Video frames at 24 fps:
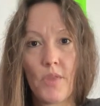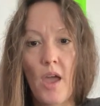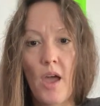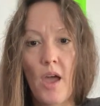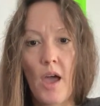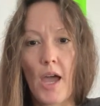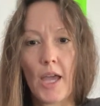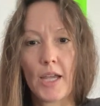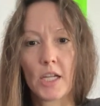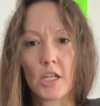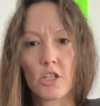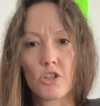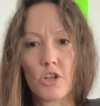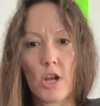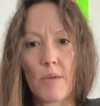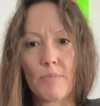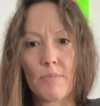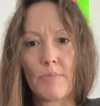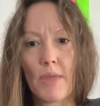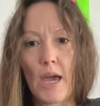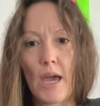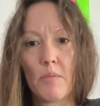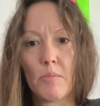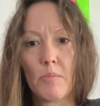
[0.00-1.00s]
I can
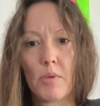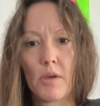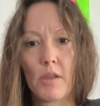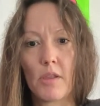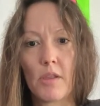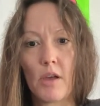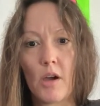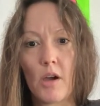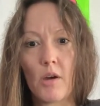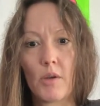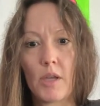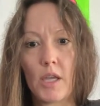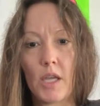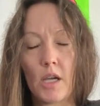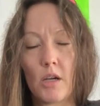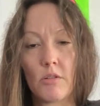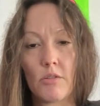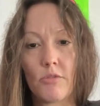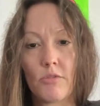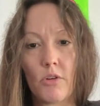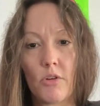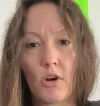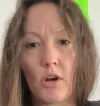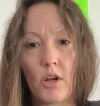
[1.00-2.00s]
drop that below here
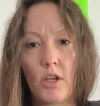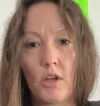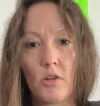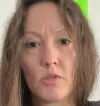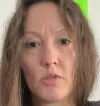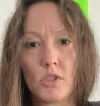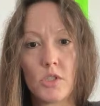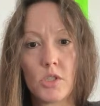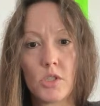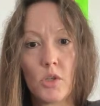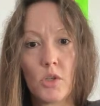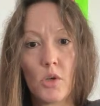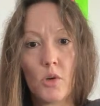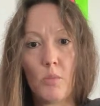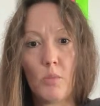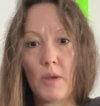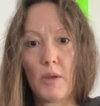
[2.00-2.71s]
for you too.